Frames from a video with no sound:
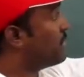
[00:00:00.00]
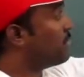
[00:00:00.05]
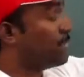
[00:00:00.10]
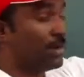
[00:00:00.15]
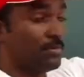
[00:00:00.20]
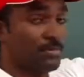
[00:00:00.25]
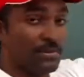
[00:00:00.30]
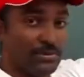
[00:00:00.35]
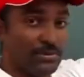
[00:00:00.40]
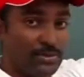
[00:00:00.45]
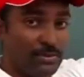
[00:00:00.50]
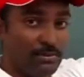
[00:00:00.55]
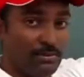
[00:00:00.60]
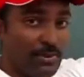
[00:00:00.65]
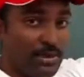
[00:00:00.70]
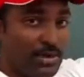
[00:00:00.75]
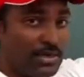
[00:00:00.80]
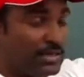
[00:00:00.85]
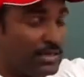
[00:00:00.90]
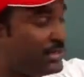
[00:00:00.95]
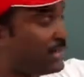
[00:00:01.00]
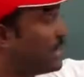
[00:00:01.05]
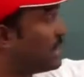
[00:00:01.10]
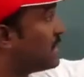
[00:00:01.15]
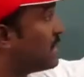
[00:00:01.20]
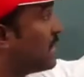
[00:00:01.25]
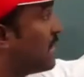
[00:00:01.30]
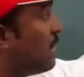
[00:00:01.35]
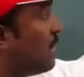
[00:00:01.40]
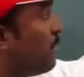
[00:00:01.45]
my missing part. Just
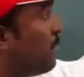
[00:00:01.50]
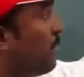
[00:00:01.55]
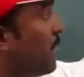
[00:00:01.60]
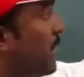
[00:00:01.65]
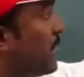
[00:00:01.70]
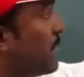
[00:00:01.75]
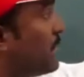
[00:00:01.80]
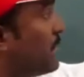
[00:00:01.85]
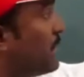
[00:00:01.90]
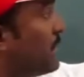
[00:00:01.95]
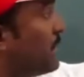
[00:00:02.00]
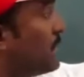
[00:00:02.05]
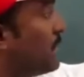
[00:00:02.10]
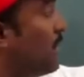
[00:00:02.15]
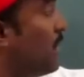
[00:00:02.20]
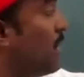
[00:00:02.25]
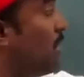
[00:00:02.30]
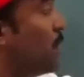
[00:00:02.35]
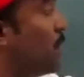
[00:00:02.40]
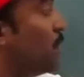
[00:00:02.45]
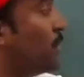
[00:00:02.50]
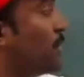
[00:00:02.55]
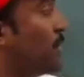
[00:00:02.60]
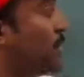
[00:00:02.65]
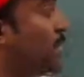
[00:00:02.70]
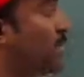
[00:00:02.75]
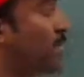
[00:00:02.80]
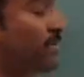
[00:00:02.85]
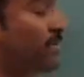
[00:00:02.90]
compare this with the given